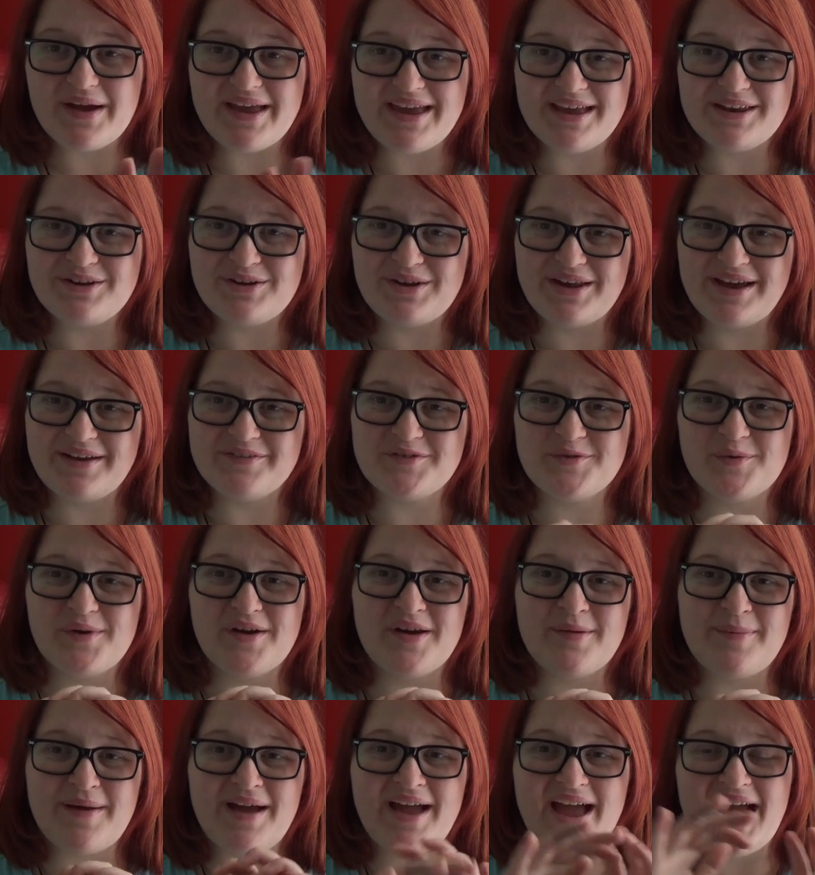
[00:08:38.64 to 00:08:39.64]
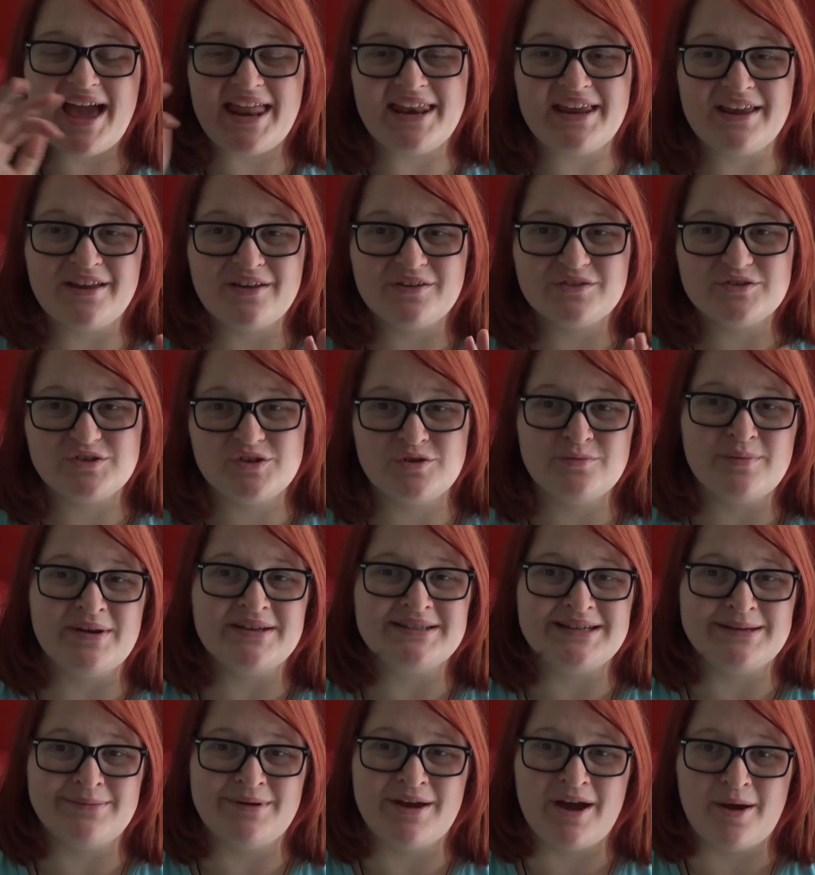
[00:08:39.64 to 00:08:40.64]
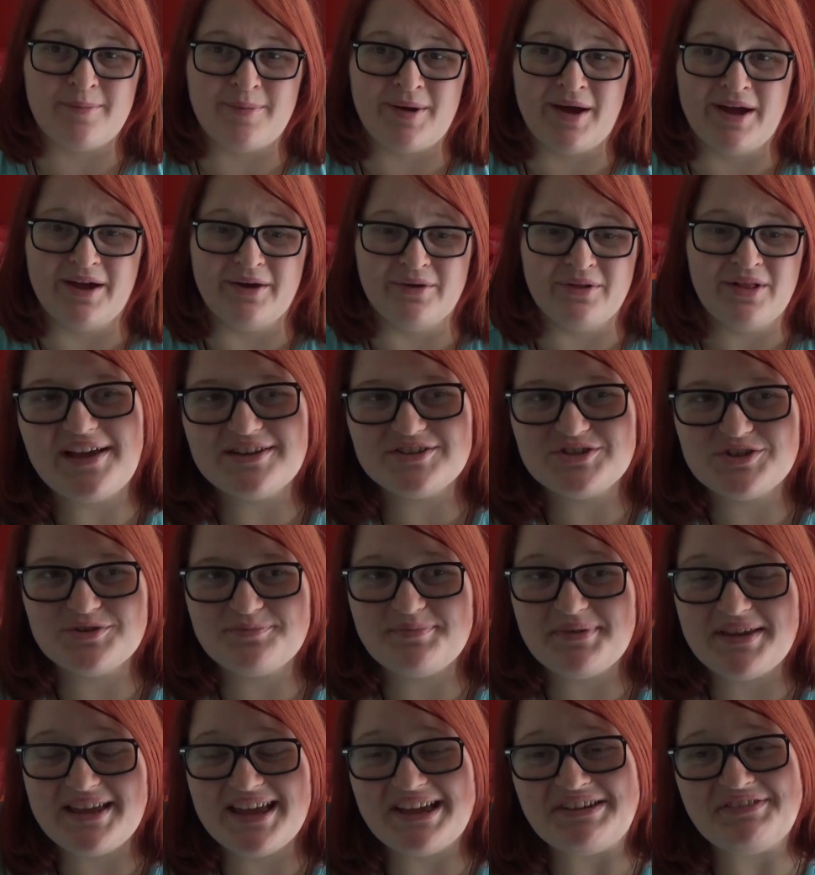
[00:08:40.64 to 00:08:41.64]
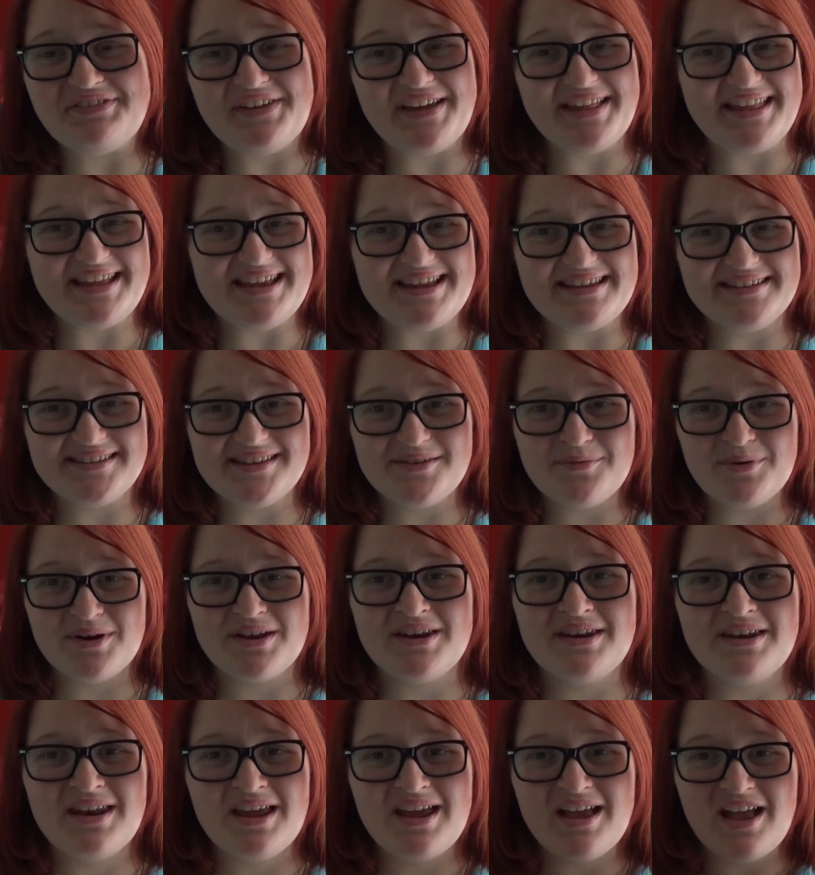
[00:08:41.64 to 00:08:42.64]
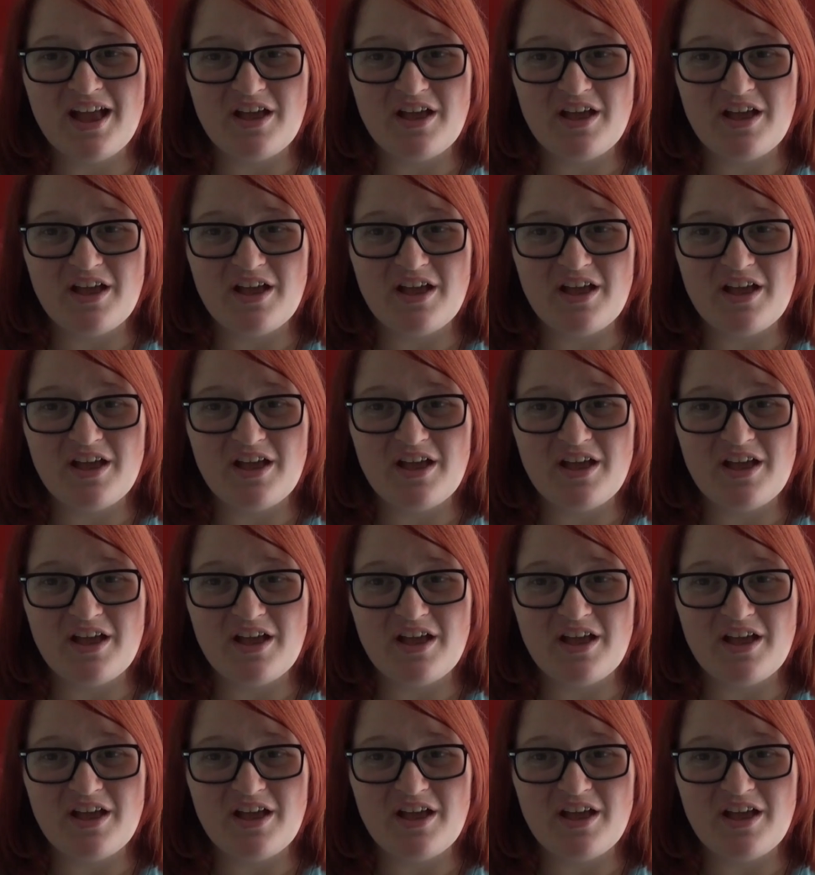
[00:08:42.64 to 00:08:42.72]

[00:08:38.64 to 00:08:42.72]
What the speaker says: and not have to worry about adding to my TBR pile. That should be a fairly easy one.